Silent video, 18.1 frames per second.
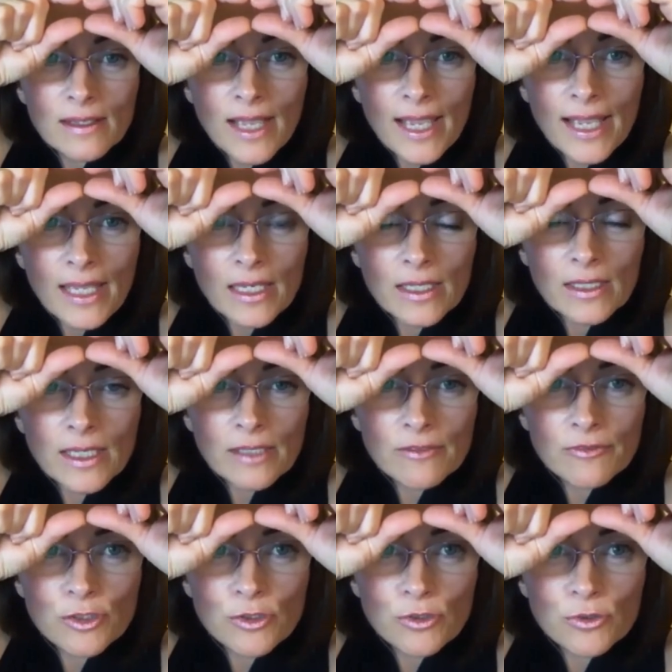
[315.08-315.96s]
And
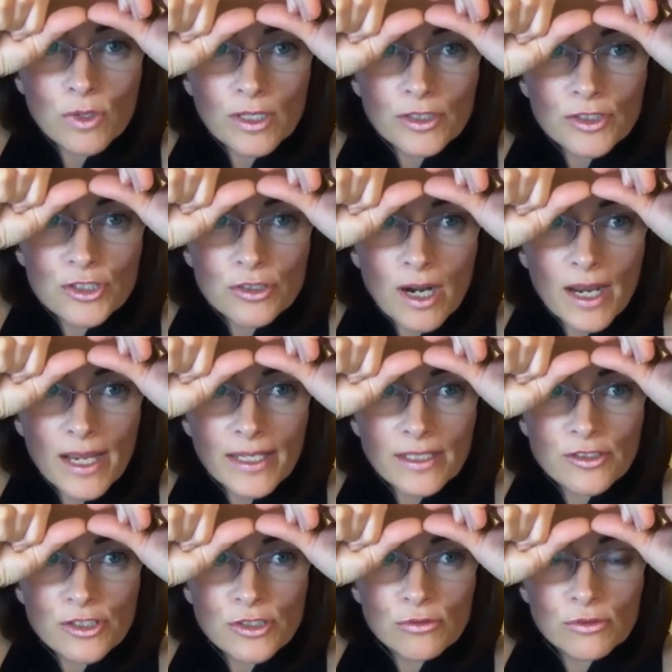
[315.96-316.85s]
if you are
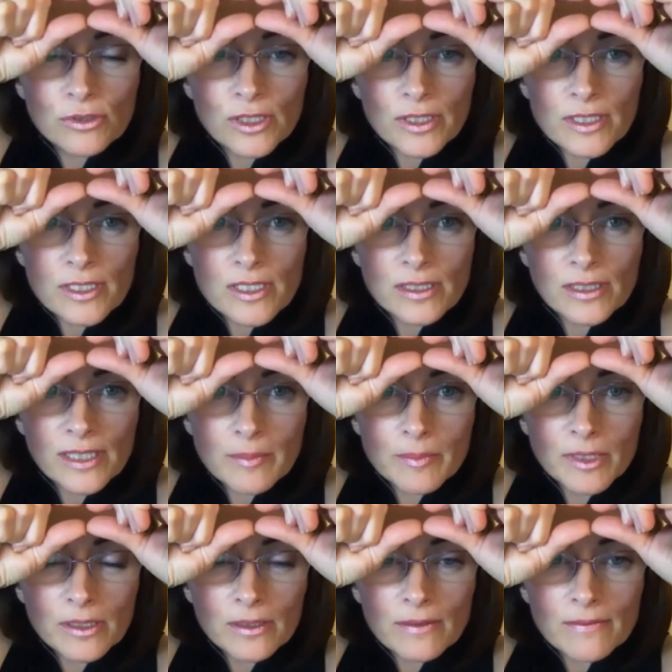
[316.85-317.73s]
trying to look
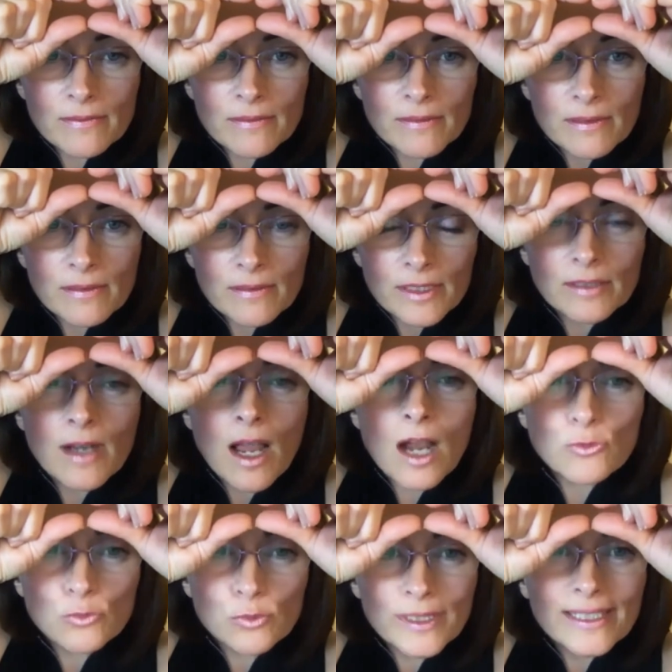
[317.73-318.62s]
slimmer, they're
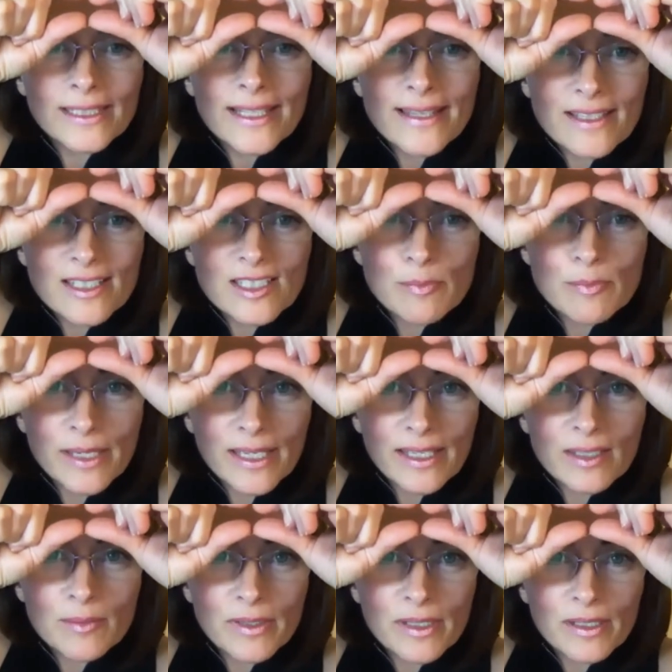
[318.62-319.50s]
not really this
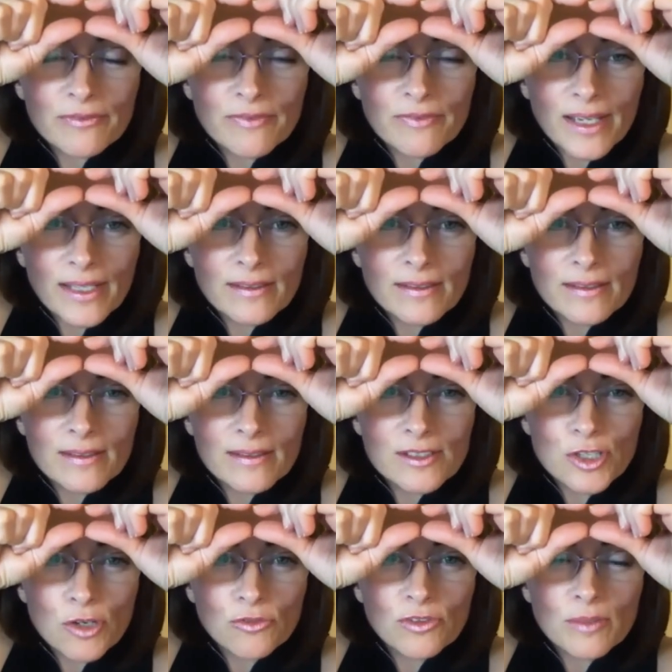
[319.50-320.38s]
big, but if I
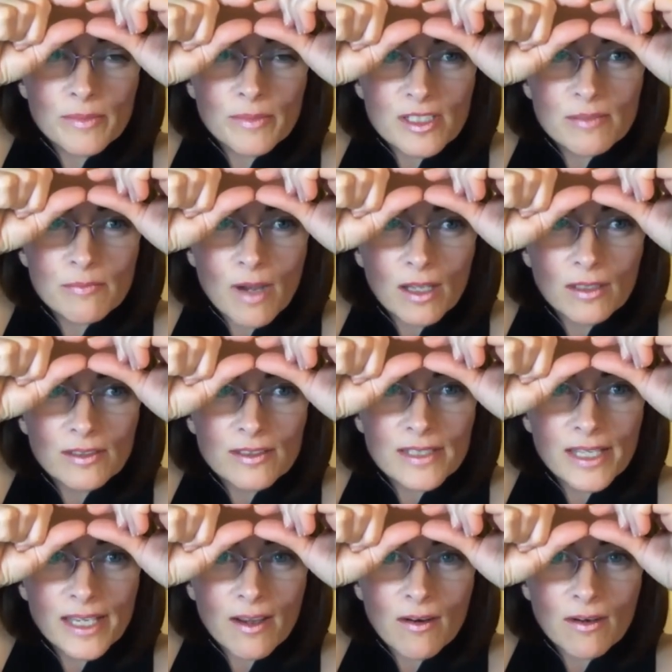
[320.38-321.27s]
showed them as small
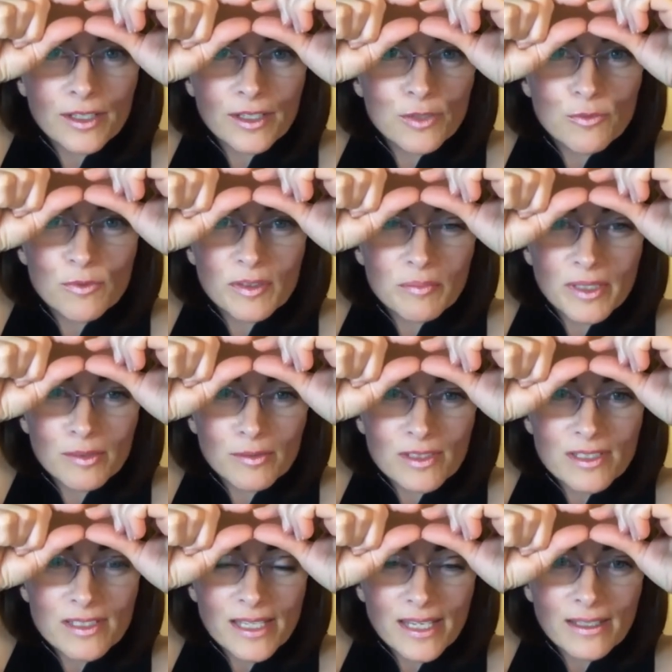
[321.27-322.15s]
as they are, you wouldn't be able
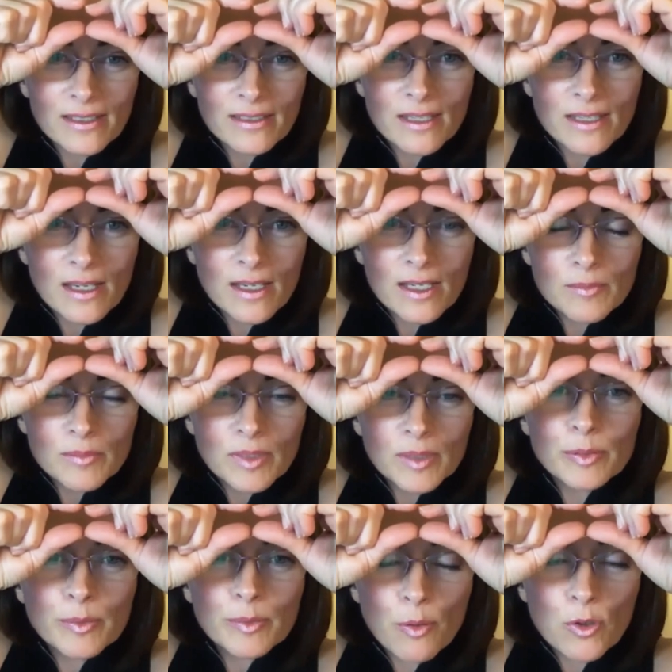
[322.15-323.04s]
to see it.
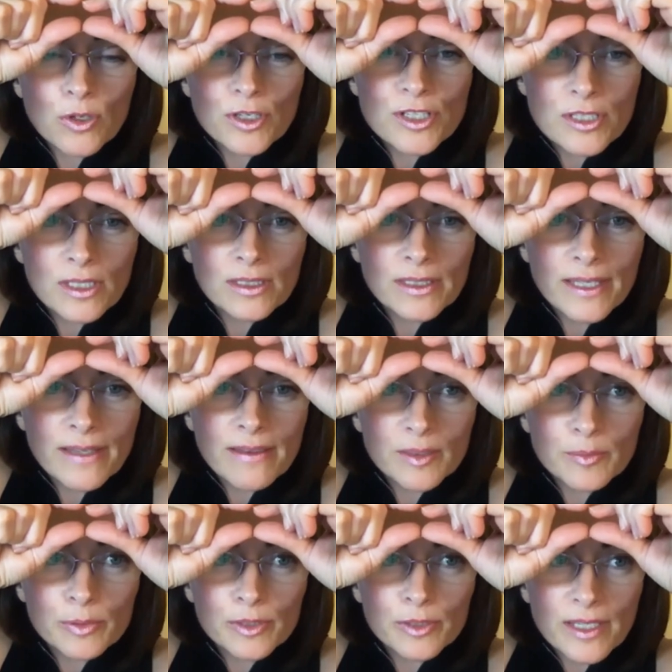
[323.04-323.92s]
But proportionately,
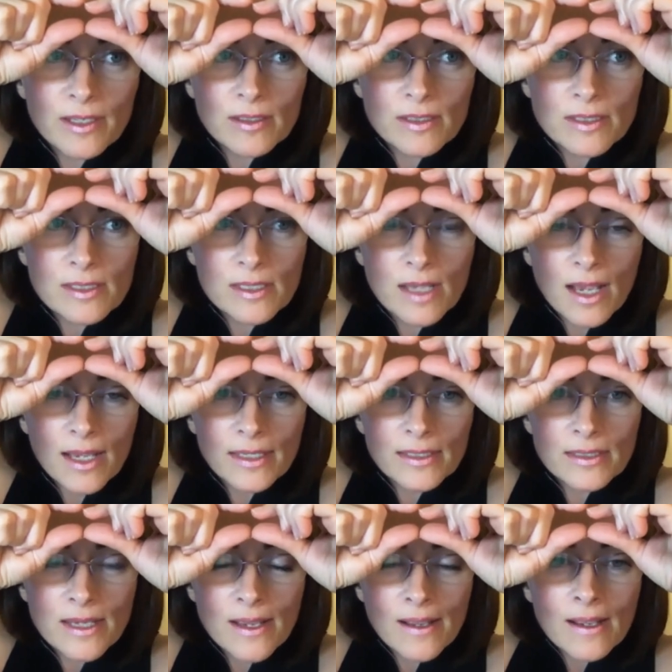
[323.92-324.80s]
they're pretty good
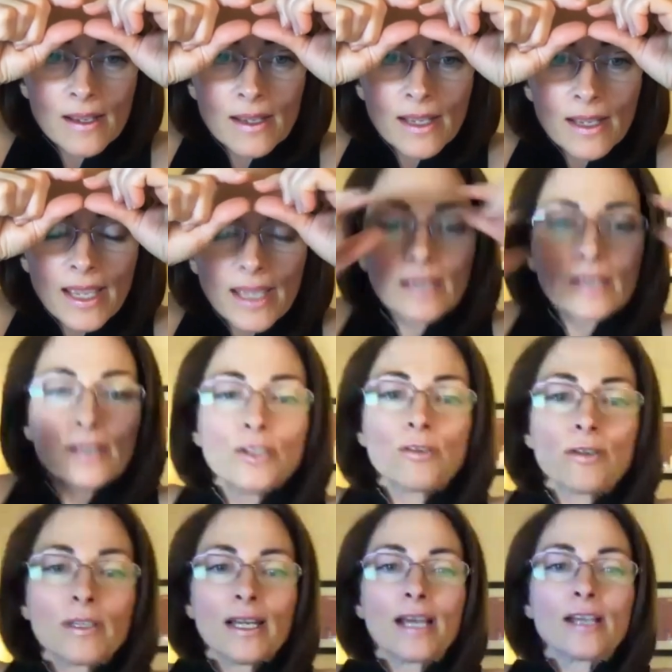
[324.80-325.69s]
size. And
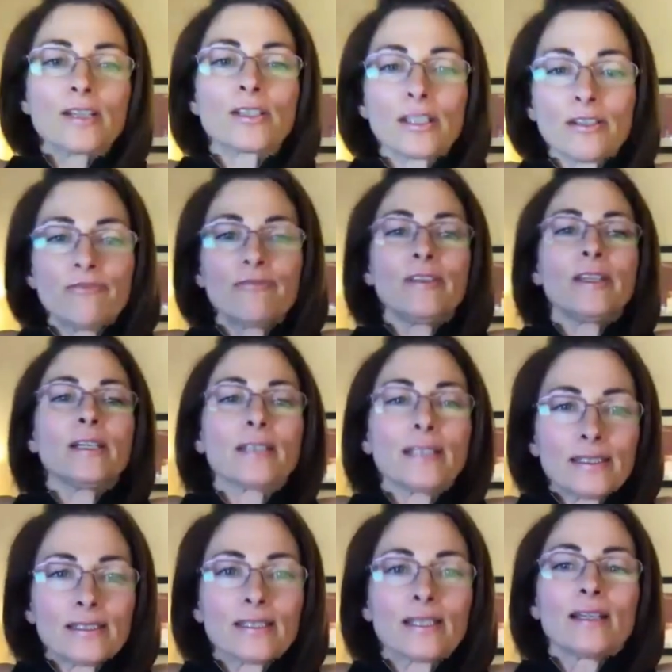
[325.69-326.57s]
you can actually feel
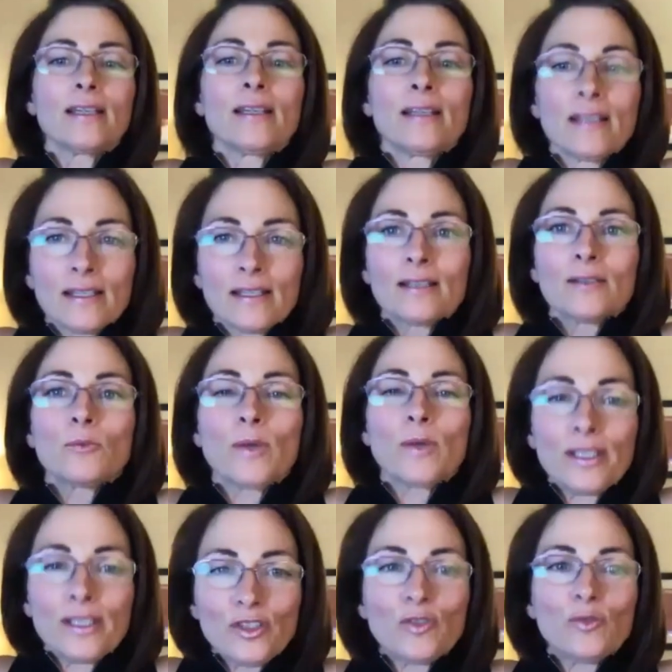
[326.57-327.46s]
it.
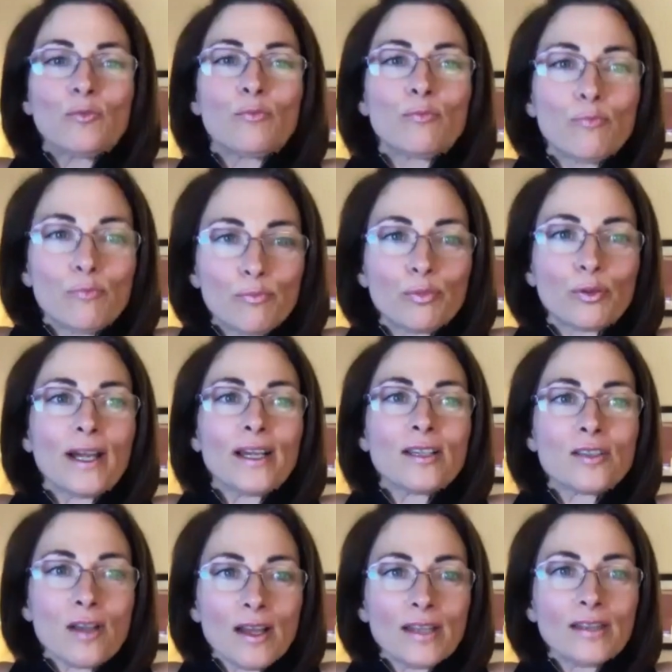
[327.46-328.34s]
When you
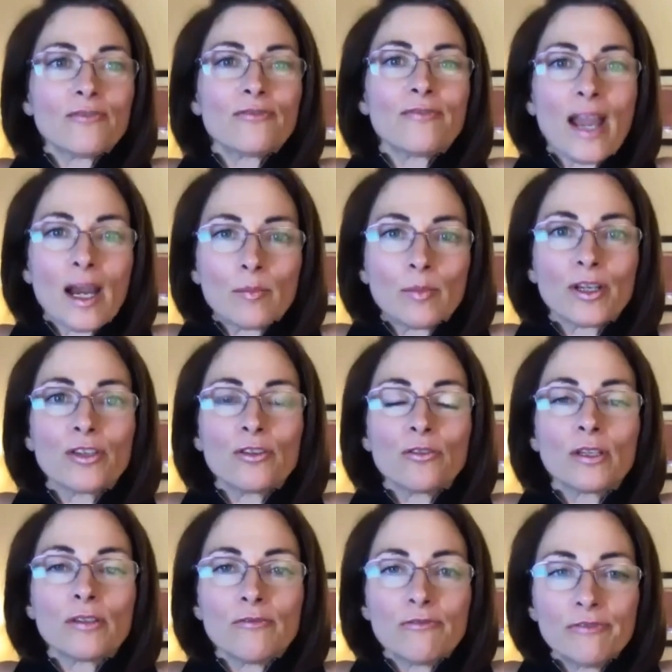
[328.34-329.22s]
press on the fabric,
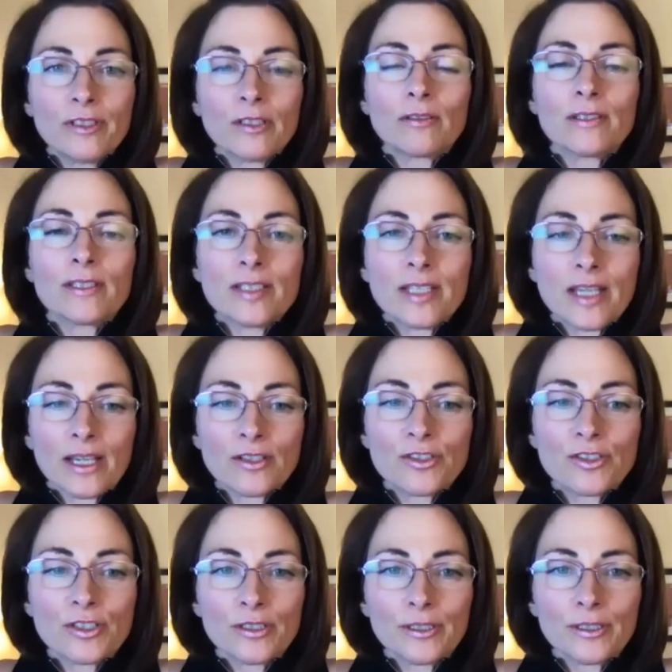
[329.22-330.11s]
you can feel the
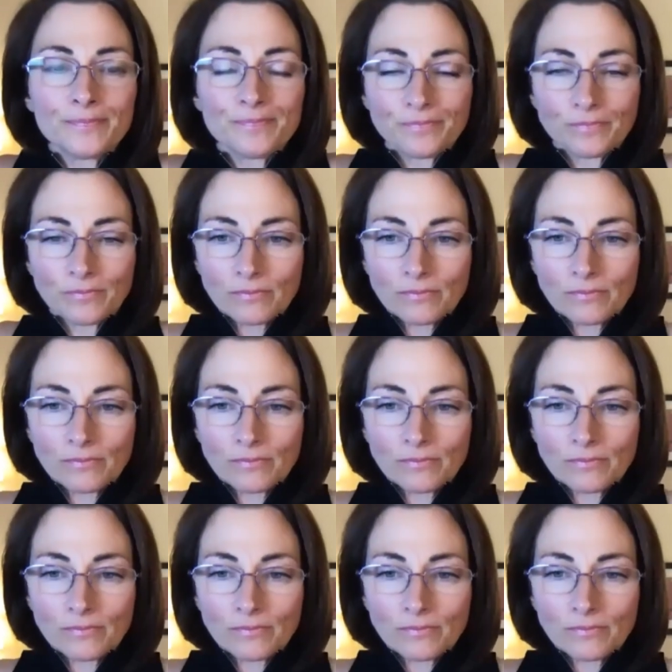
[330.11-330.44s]
texture.